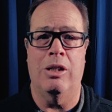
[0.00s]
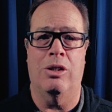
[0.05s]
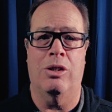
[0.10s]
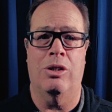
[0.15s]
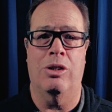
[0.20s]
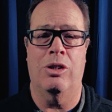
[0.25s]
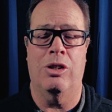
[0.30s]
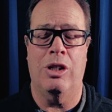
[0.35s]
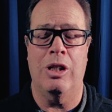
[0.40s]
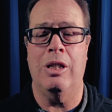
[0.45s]

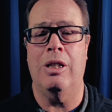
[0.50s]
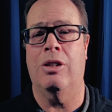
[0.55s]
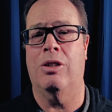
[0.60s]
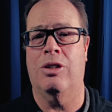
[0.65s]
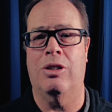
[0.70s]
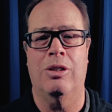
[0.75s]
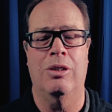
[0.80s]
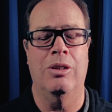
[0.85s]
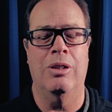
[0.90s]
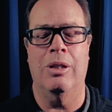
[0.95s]
She
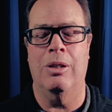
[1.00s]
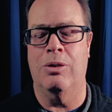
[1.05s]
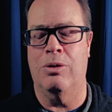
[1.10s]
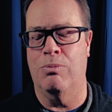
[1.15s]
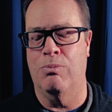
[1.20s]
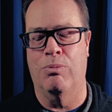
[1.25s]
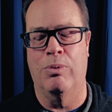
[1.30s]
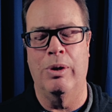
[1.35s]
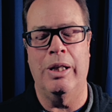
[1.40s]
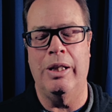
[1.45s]
just is
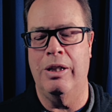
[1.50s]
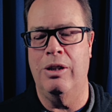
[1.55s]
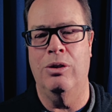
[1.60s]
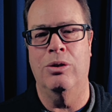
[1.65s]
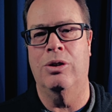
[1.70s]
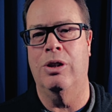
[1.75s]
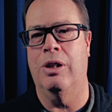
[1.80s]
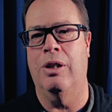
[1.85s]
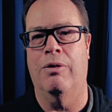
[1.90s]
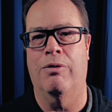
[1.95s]
really
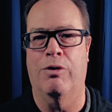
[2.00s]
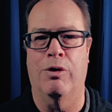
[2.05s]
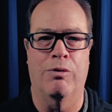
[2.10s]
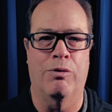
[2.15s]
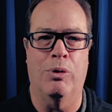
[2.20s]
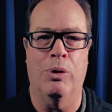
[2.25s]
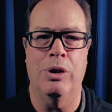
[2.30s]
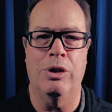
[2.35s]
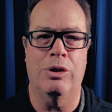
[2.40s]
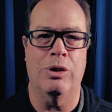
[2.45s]
using it for
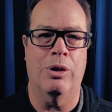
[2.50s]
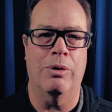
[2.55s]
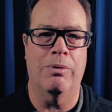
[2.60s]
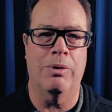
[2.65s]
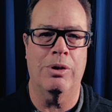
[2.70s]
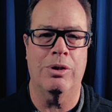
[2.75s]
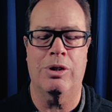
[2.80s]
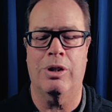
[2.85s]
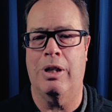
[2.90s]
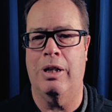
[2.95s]

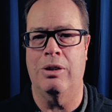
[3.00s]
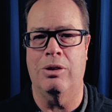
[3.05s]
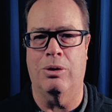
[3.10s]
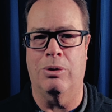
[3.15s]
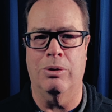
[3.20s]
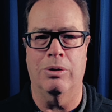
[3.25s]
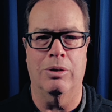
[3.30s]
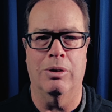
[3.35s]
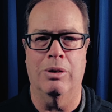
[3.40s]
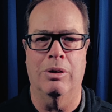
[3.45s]
voiceovers, and I
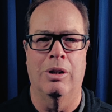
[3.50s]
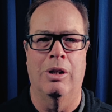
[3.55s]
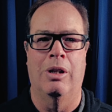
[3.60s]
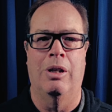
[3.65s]
told her